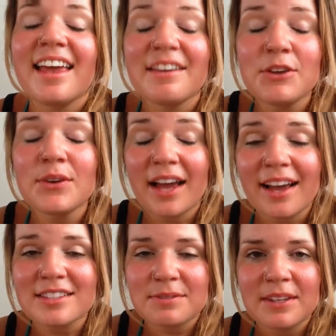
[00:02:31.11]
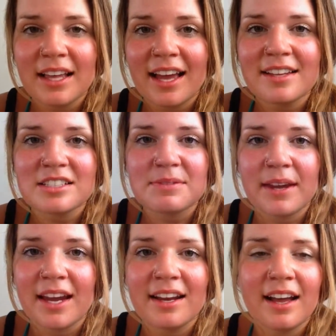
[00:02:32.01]
If you'd asked me that in
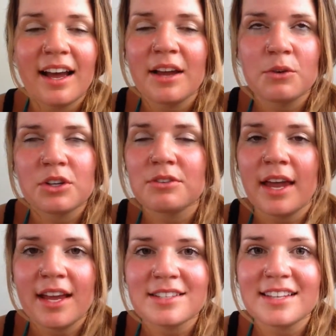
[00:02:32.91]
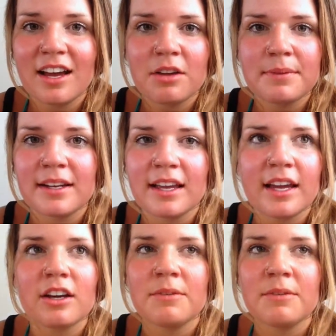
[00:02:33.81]
Spain, I would have hands down been like,